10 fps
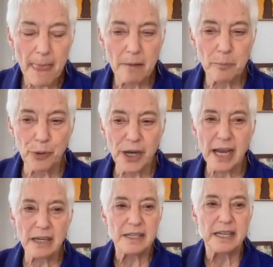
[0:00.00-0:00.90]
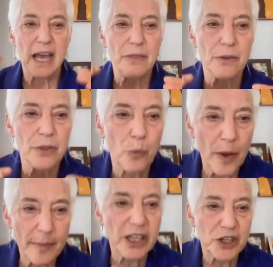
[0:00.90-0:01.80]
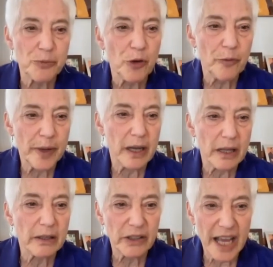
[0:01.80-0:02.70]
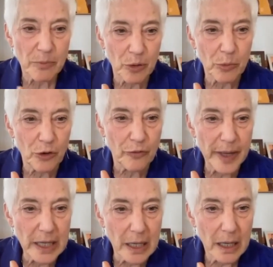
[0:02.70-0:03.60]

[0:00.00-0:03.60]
bringing together the women's movement and the labor movement.